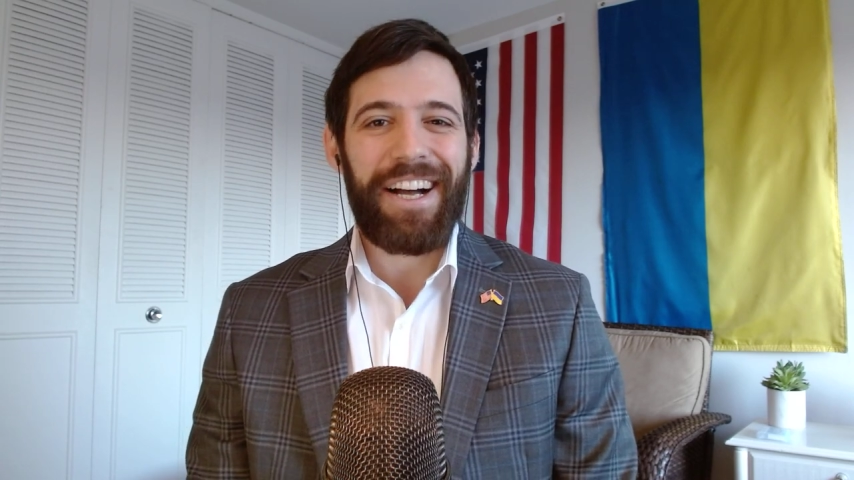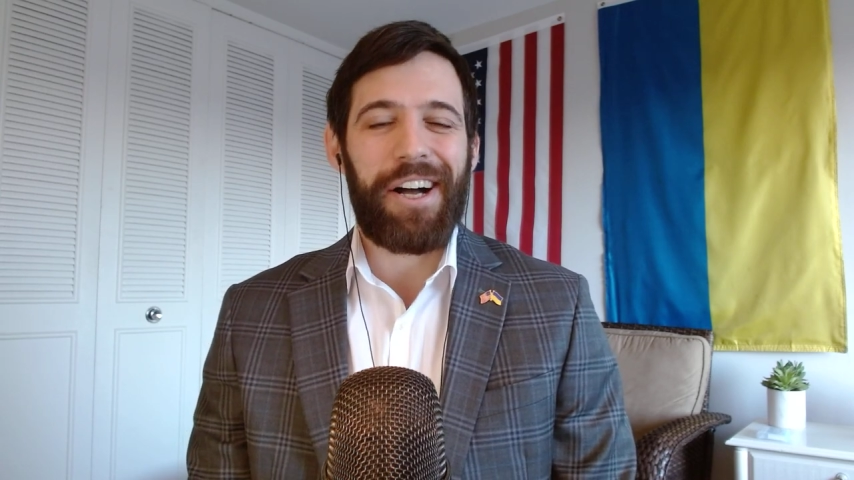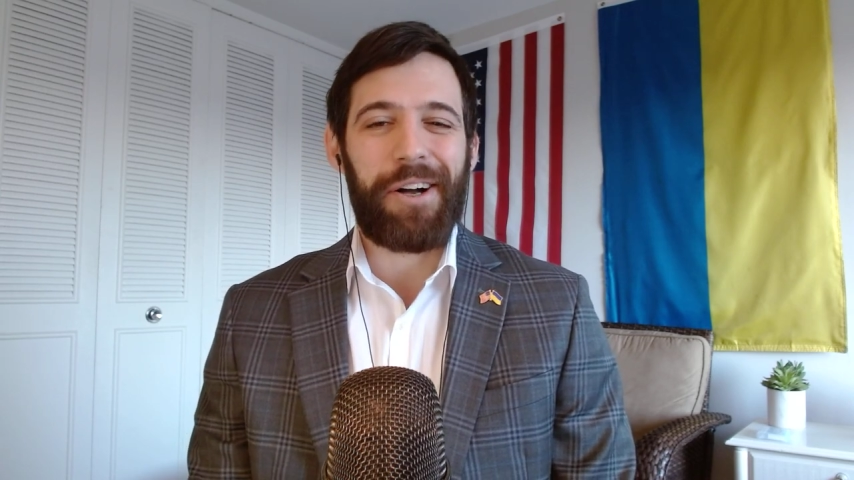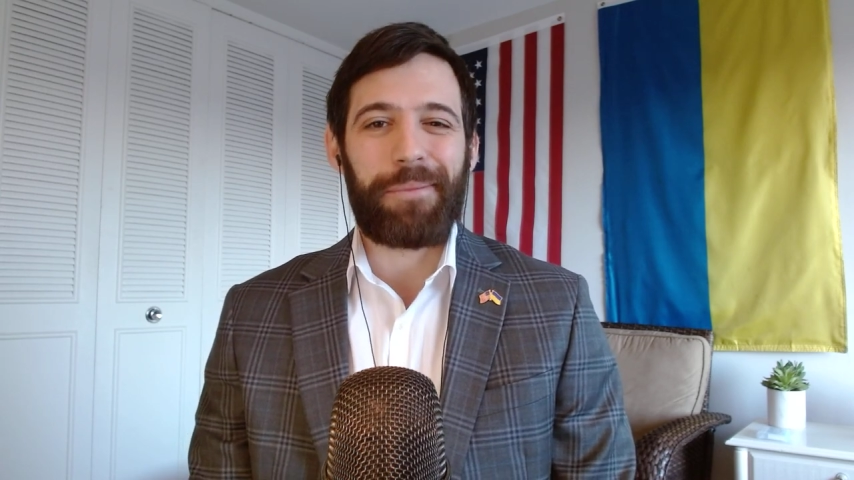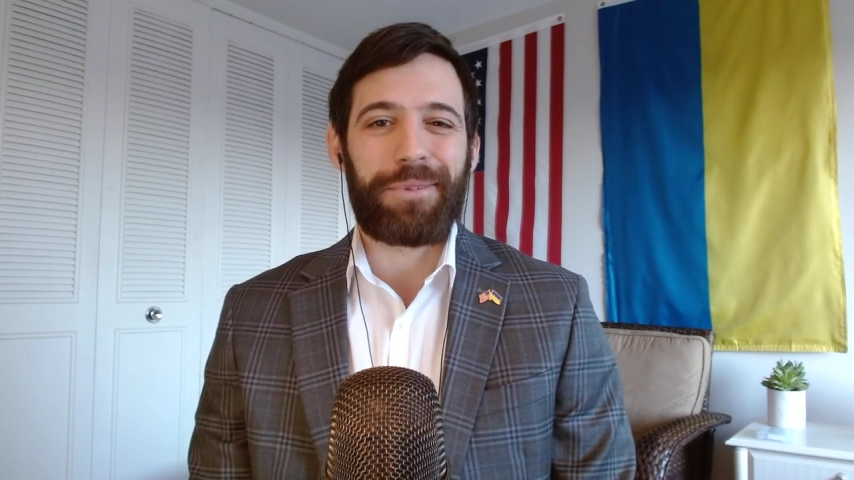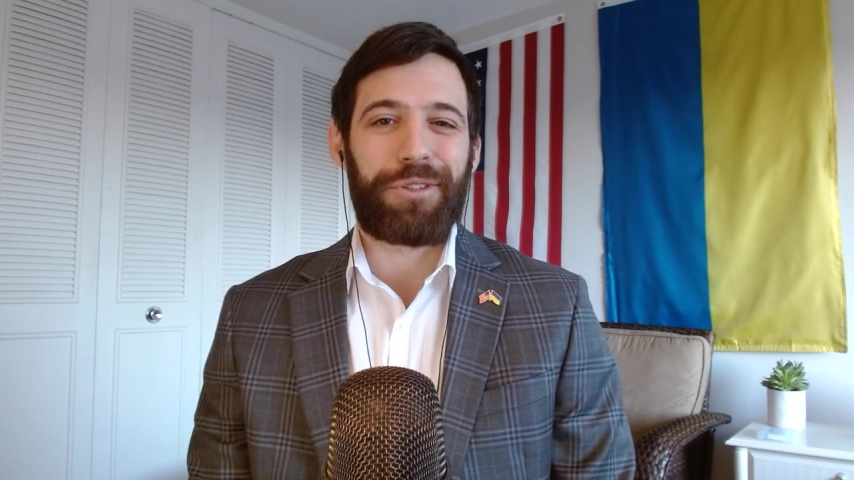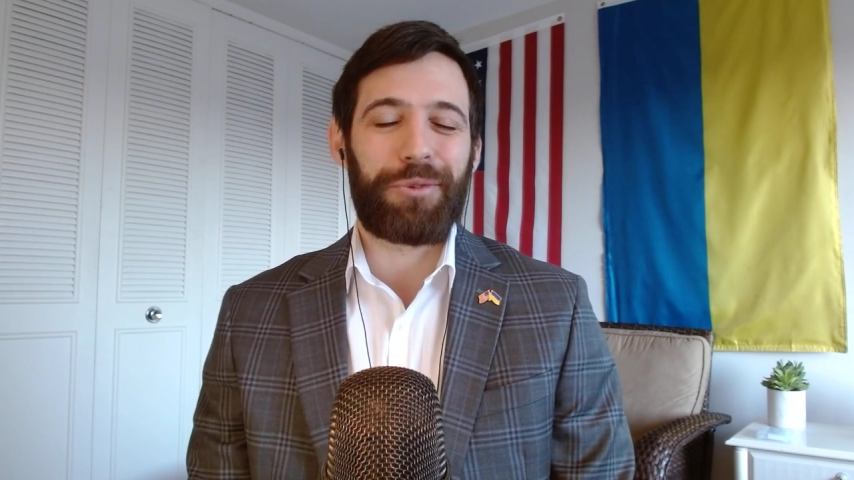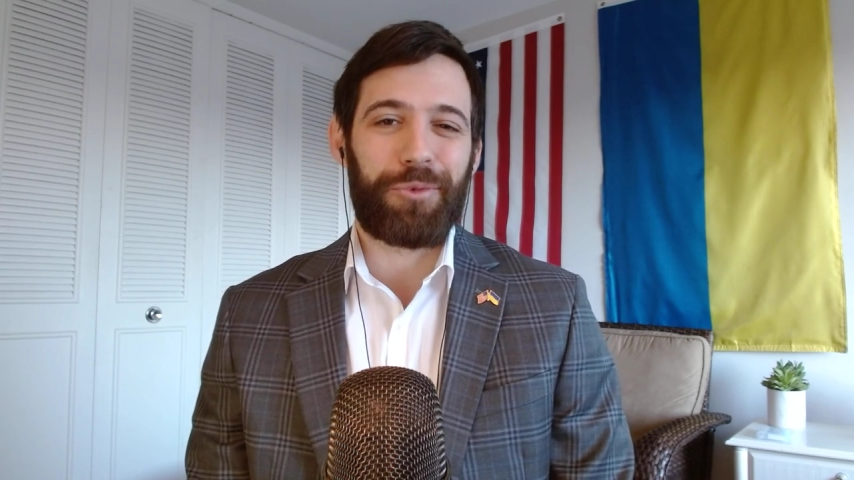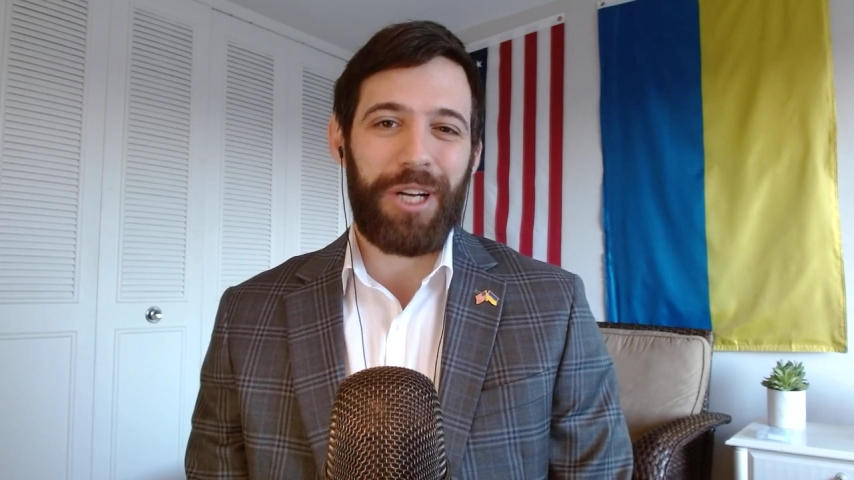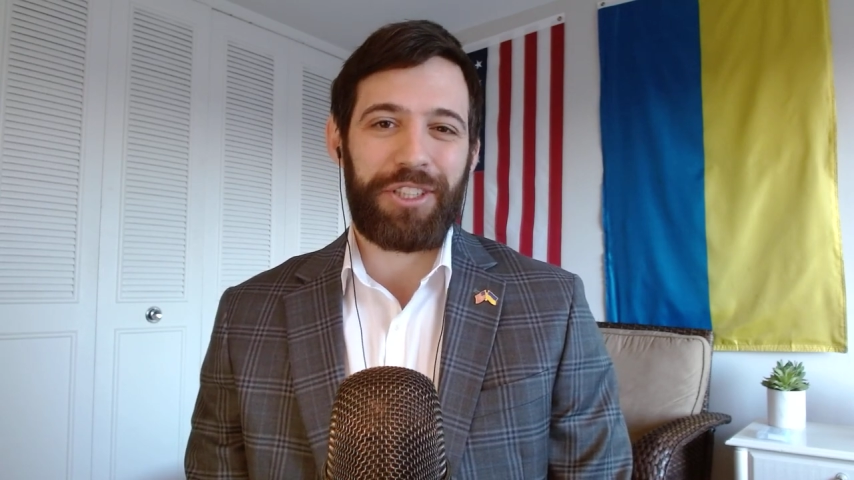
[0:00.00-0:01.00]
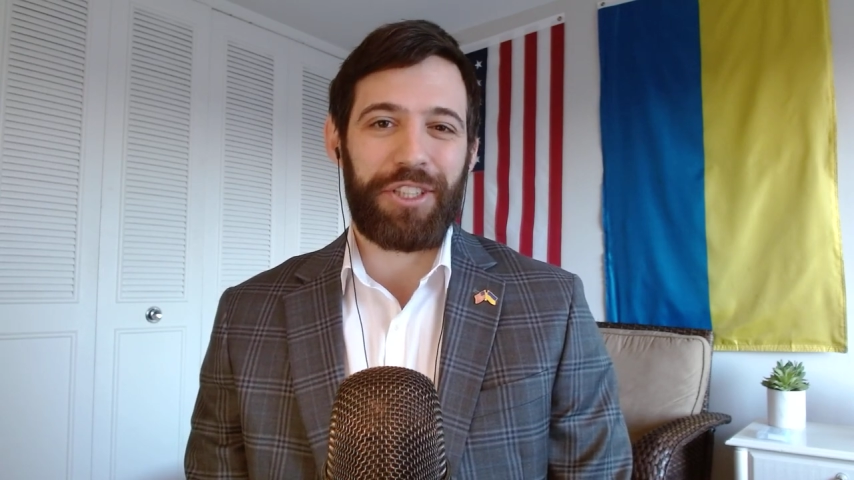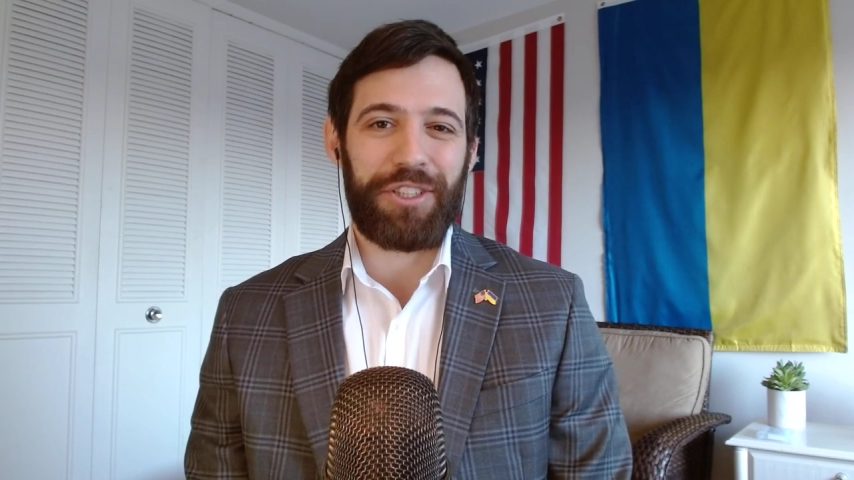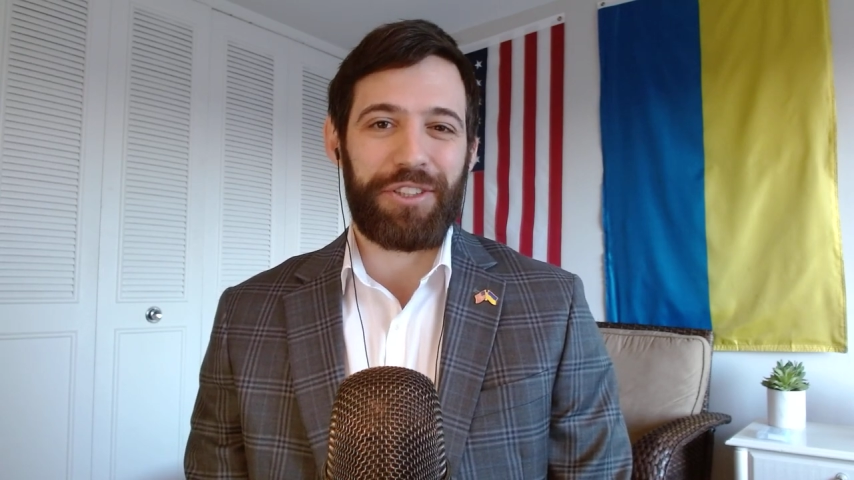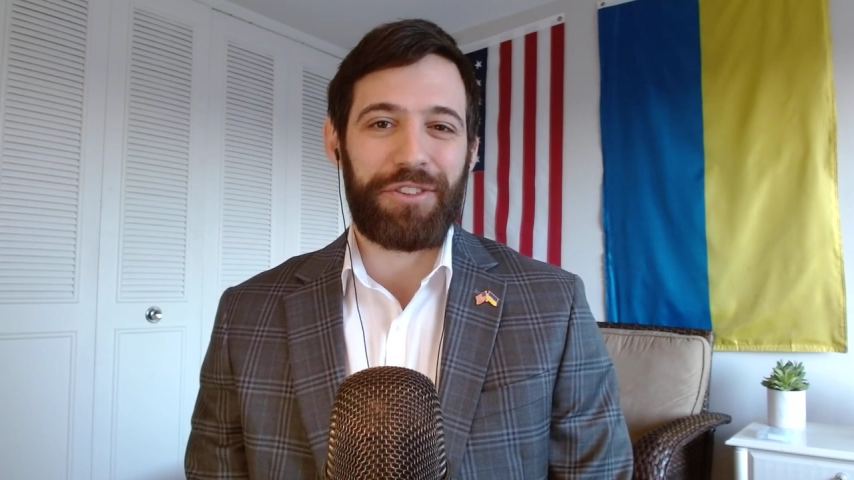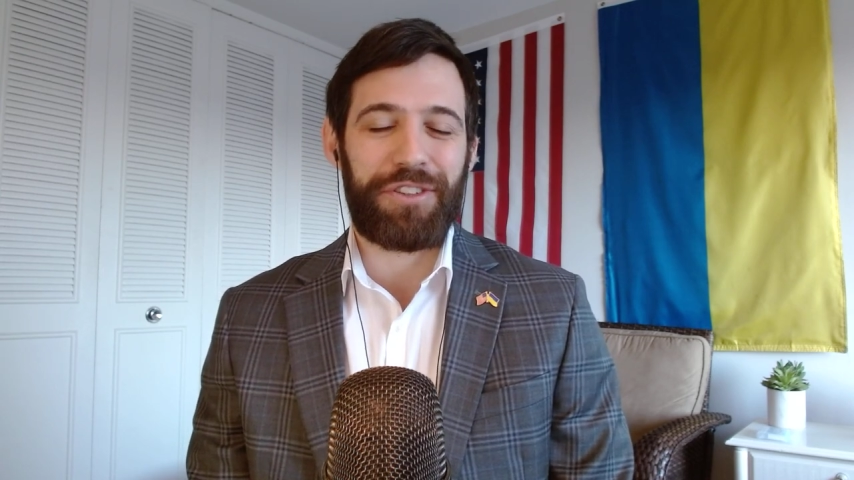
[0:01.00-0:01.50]
to
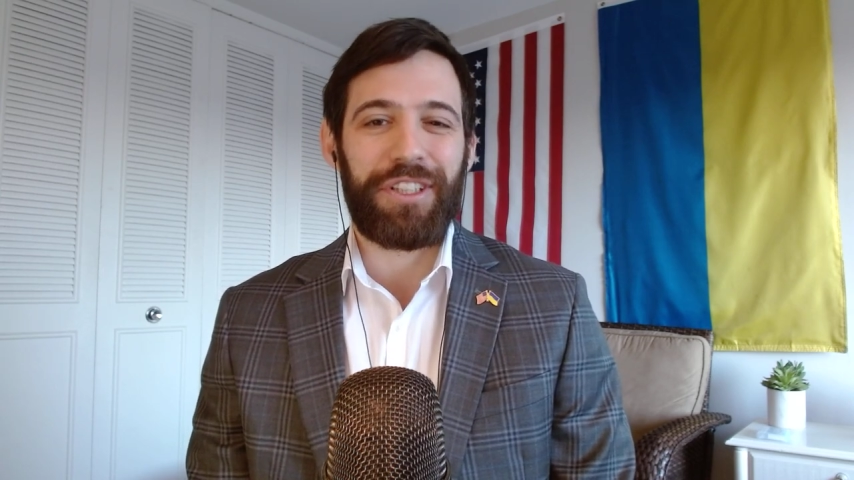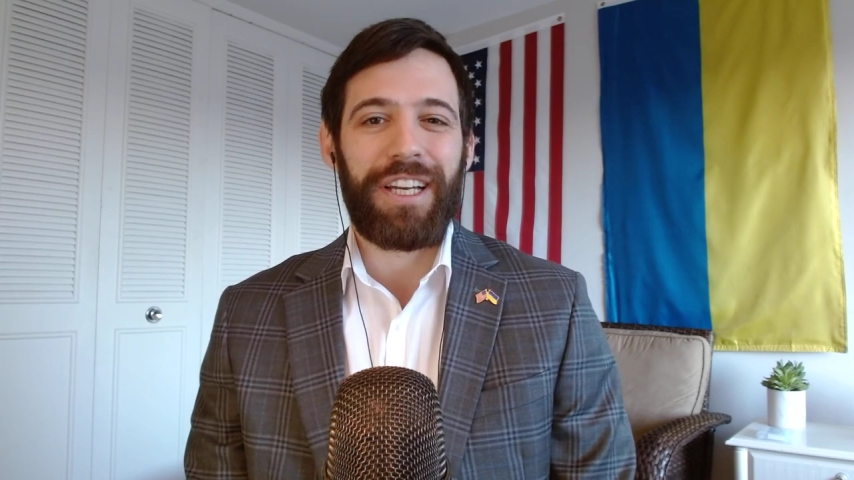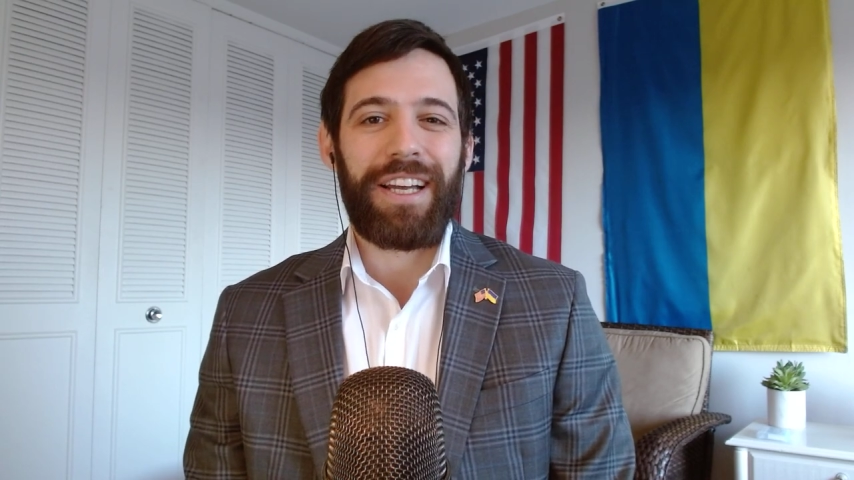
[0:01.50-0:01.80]
Russia's